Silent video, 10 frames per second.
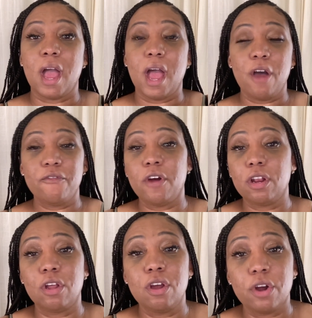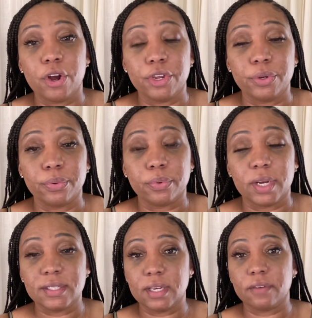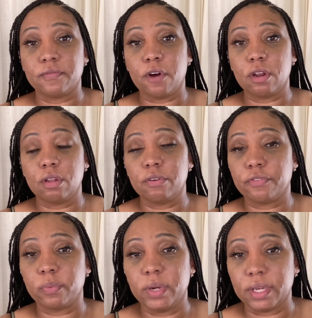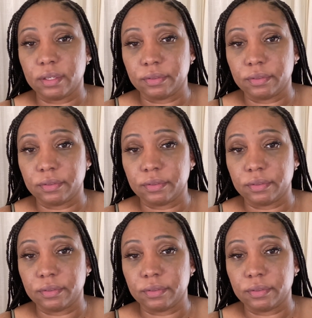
how far along are you? I said, far along for what?